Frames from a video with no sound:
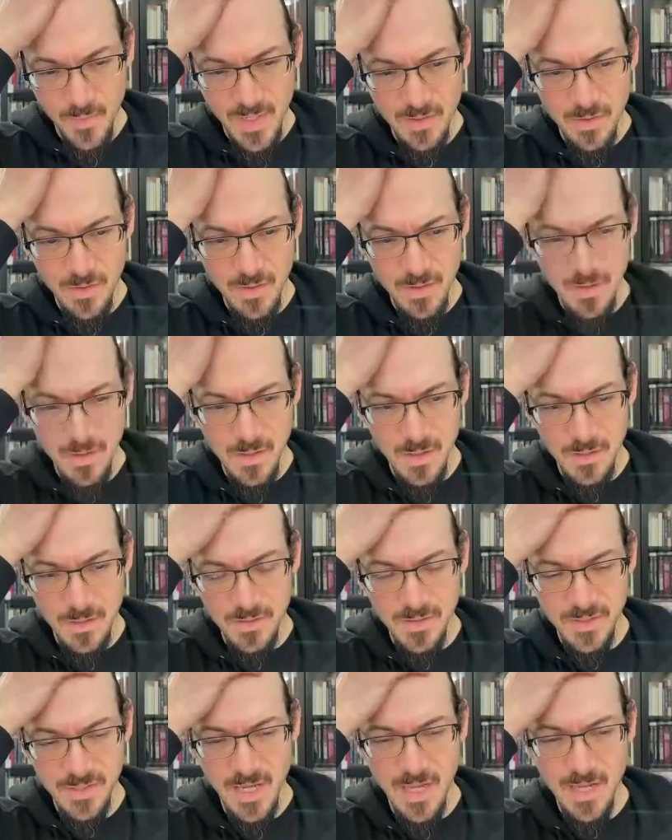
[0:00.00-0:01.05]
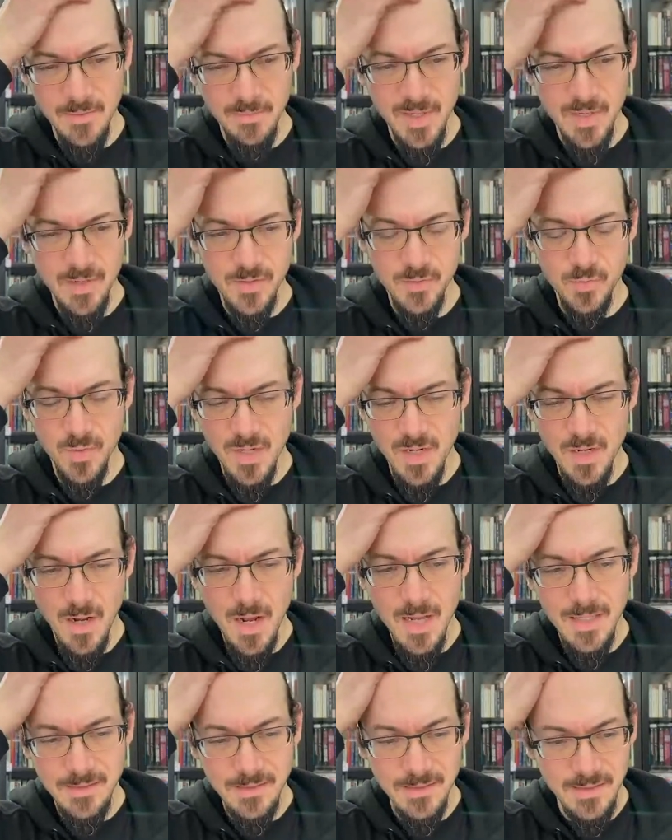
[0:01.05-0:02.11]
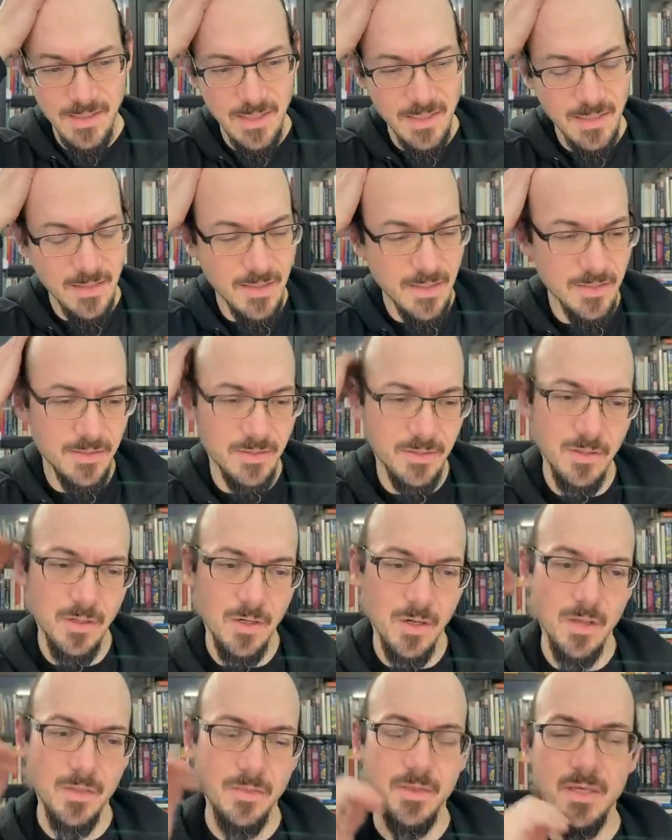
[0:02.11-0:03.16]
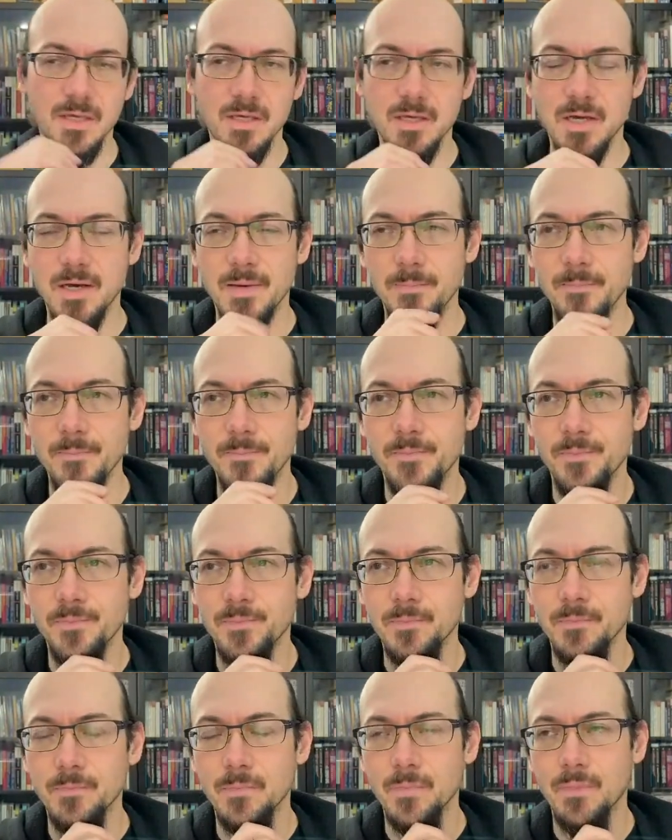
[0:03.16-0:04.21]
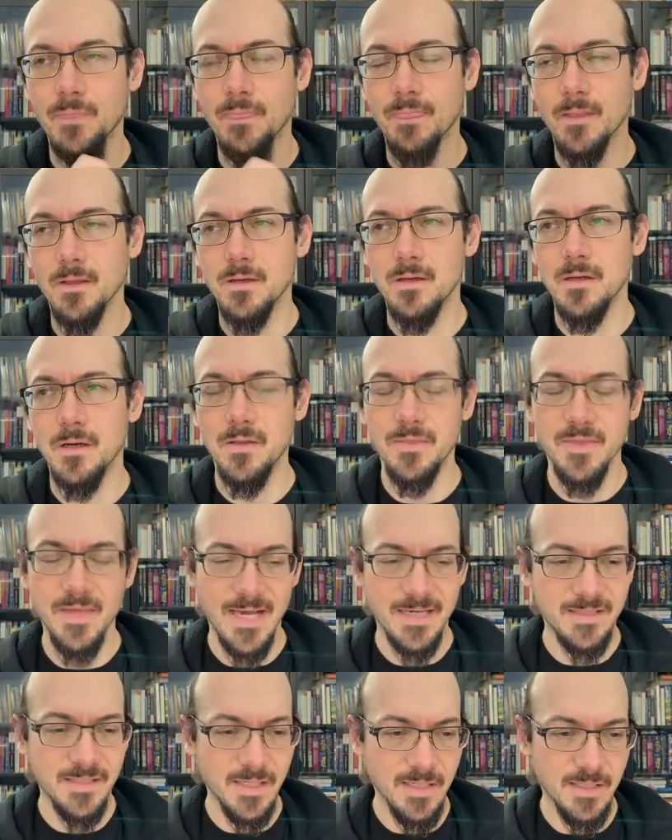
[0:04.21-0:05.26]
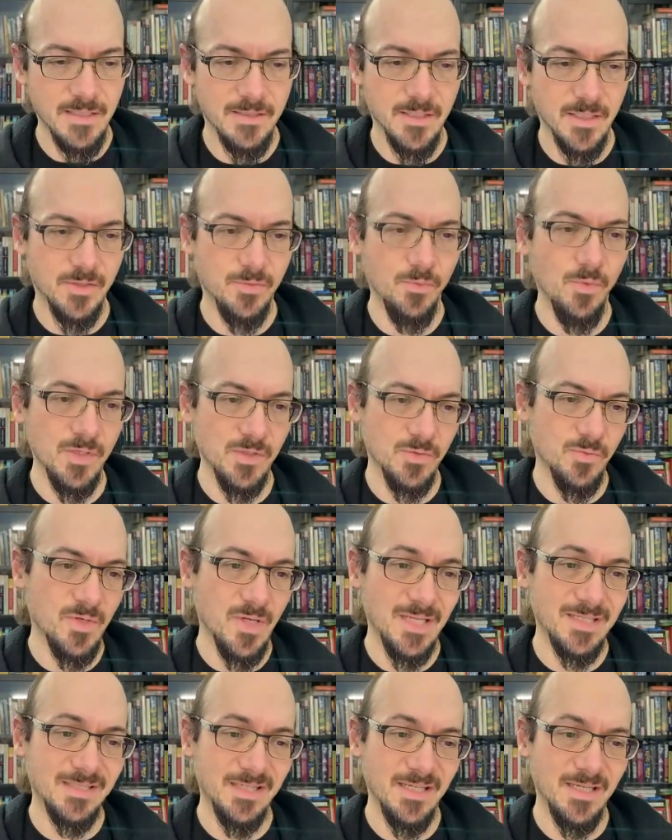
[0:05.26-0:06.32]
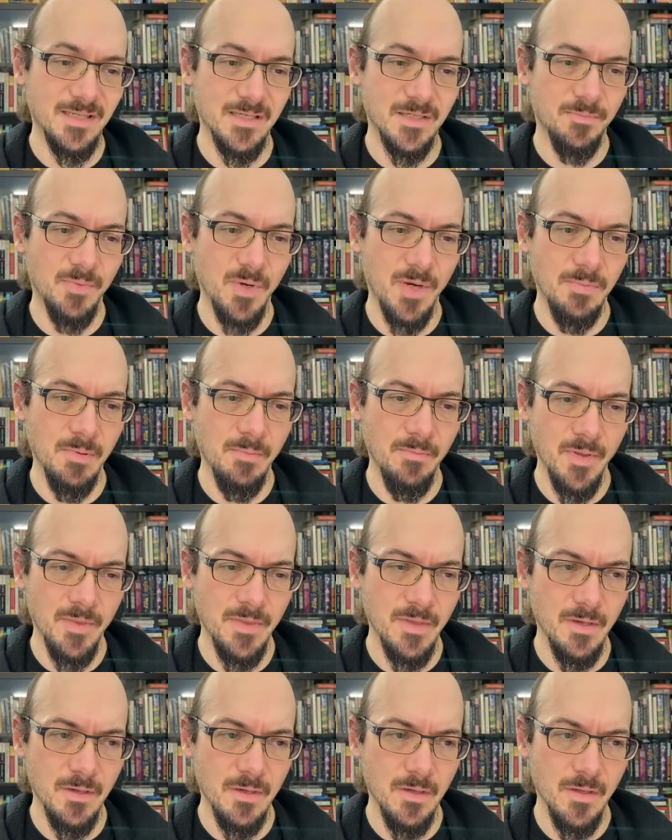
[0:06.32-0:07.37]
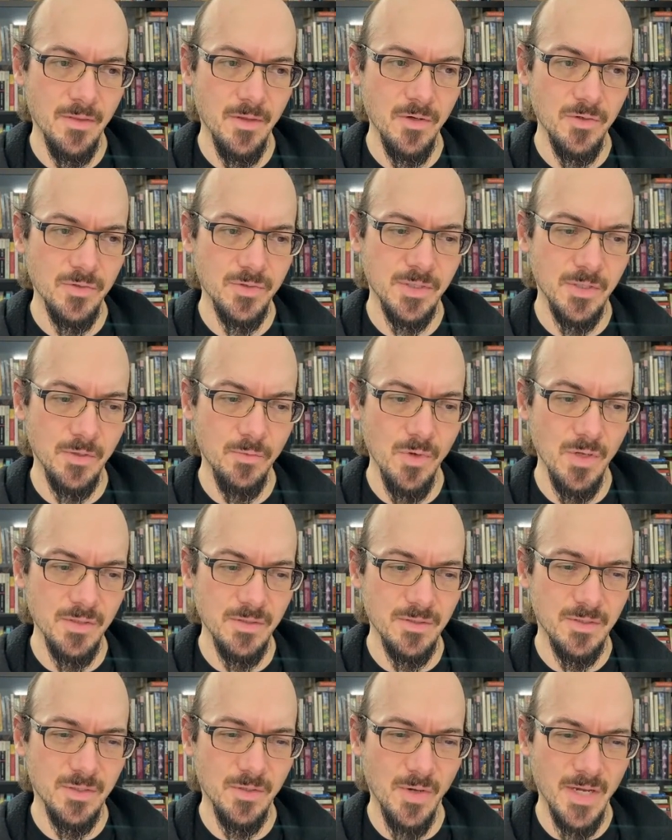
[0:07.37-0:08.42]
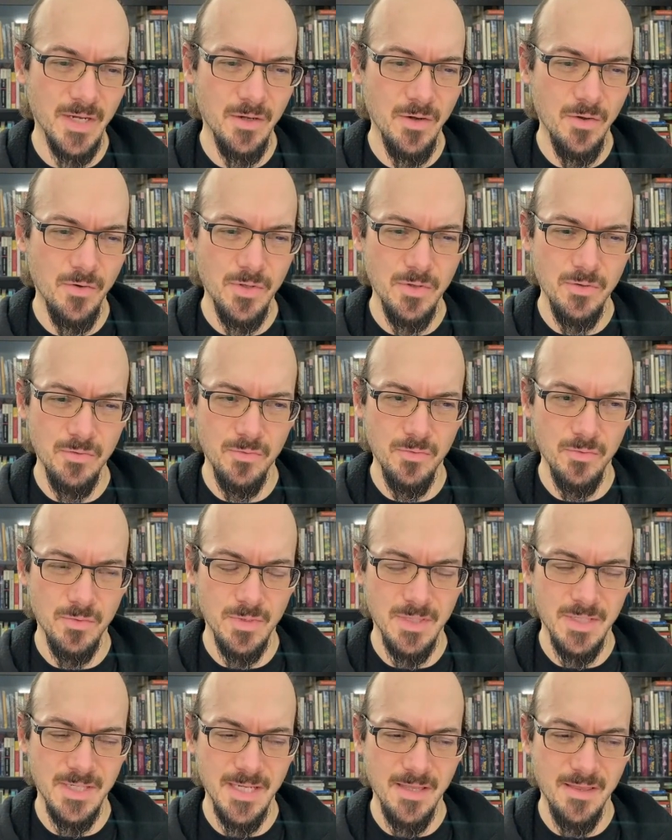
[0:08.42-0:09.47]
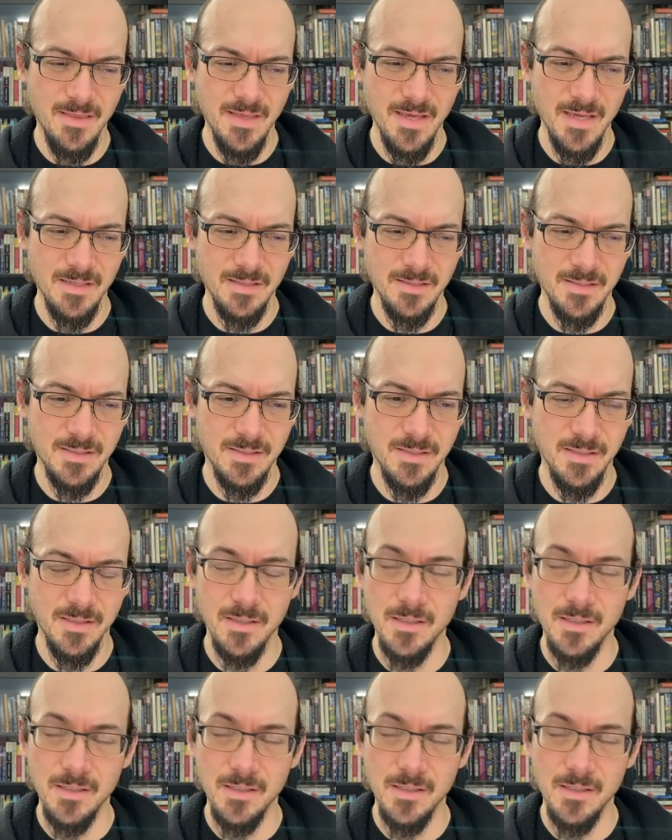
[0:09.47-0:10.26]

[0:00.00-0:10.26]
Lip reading: don't understand because we're not seeing this on the x86 ones. We're not seeing this problem on the hosted ones. So I know you did things to